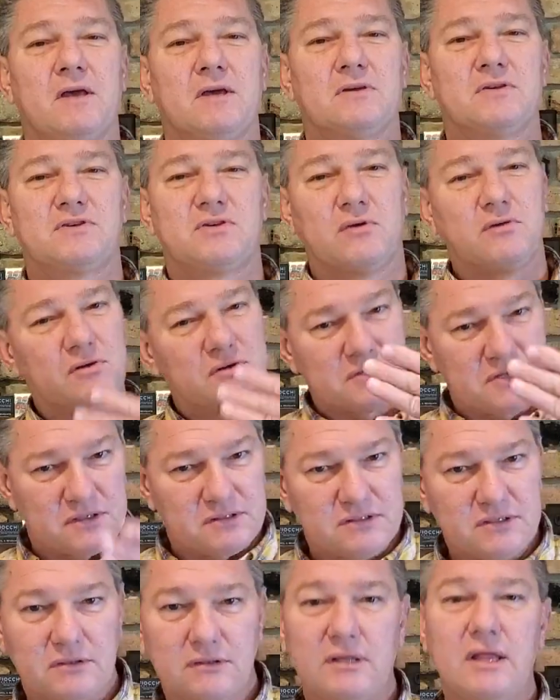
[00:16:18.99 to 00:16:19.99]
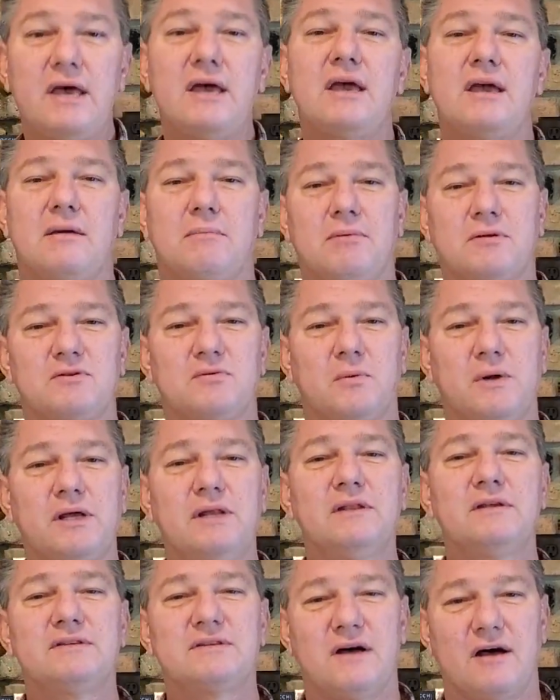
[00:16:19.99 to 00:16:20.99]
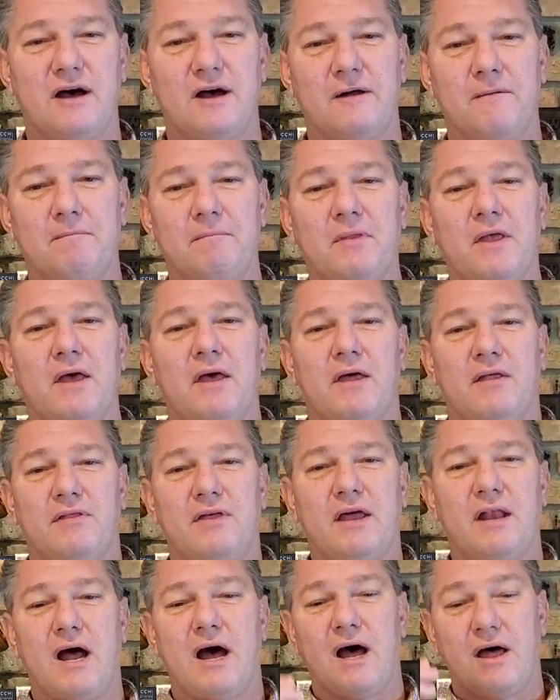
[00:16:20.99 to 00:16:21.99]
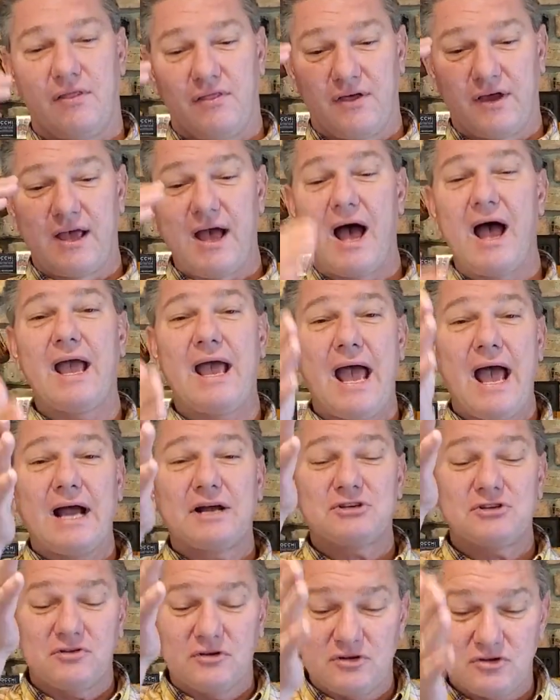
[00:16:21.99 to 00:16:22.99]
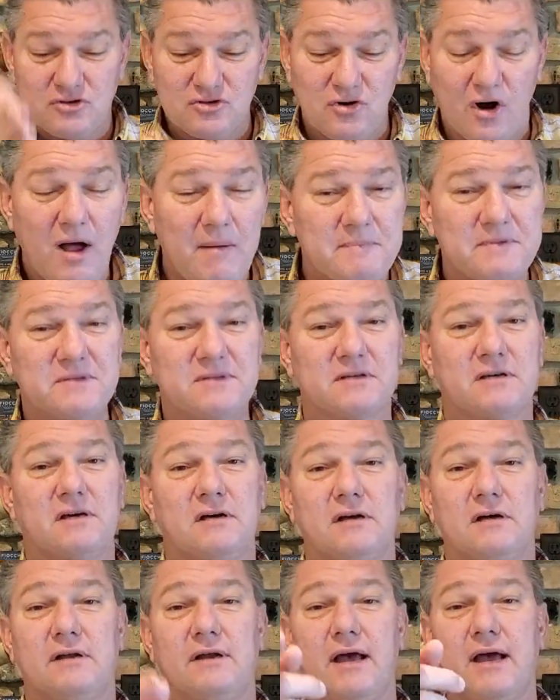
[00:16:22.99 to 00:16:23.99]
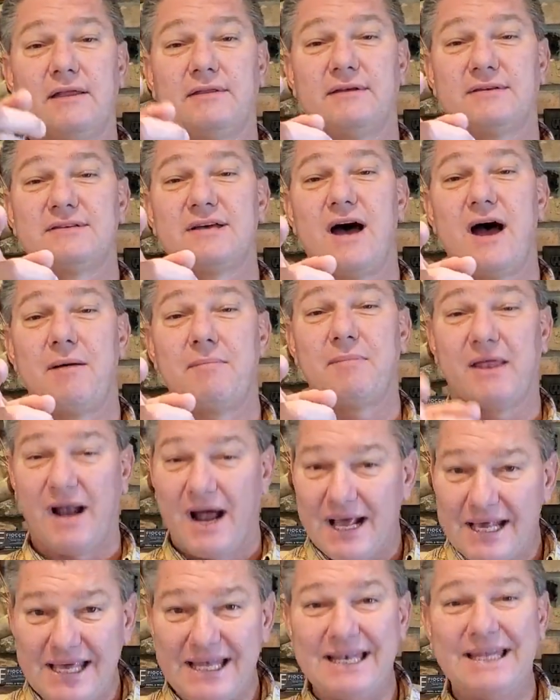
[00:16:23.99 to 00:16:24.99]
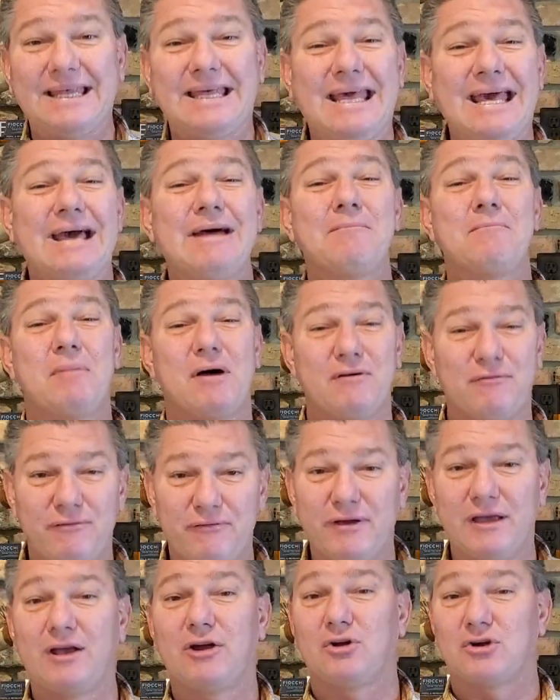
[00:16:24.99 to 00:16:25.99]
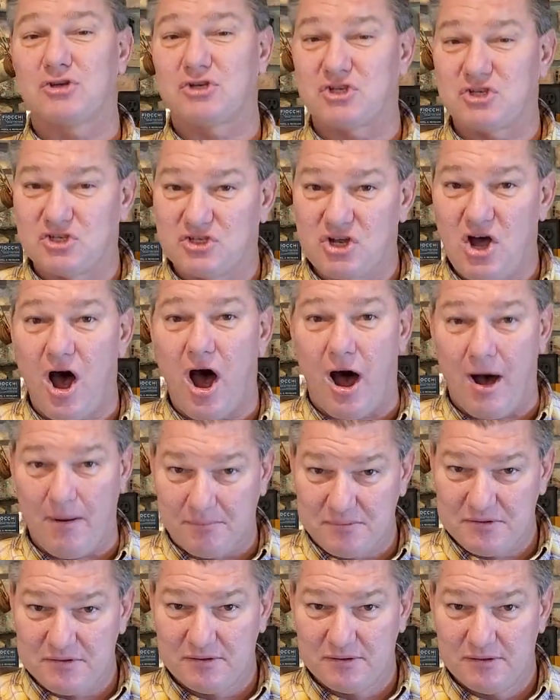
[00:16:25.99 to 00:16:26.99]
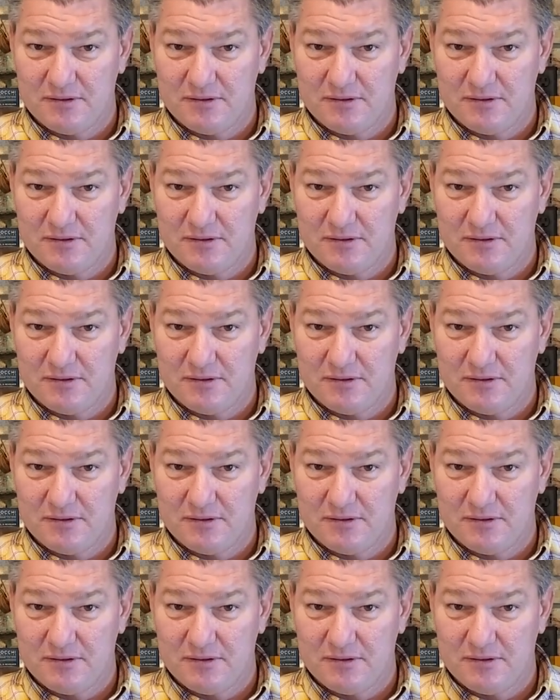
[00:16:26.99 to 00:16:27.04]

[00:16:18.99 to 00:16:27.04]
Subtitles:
So there's a delay between the time that the guy actually drops the gun and the time that I can get my finger stopped.